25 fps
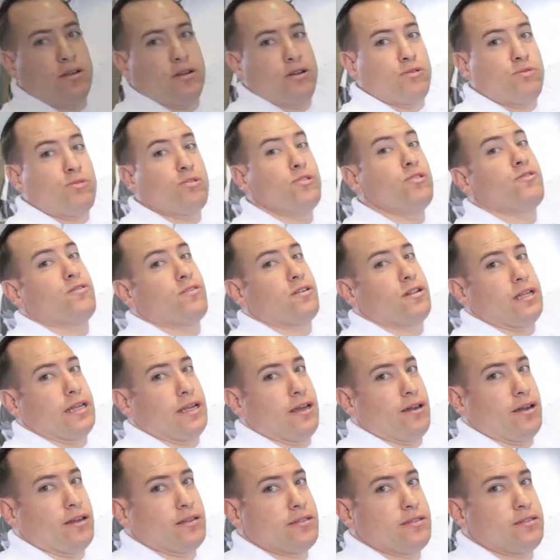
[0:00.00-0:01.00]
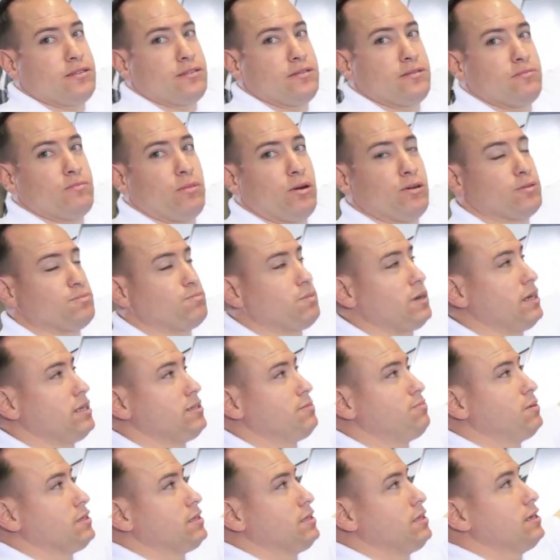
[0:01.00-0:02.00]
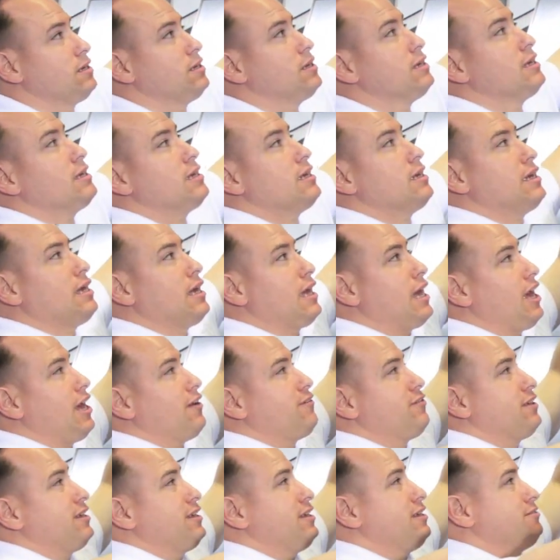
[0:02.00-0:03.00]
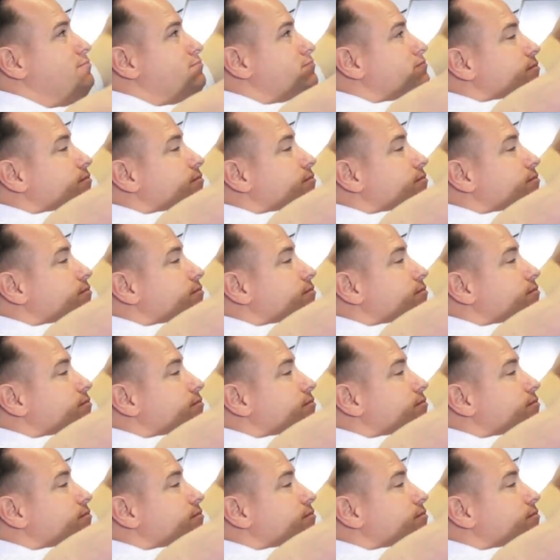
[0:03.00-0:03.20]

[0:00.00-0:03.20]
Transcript: roof clearance. Most brands put the heavy,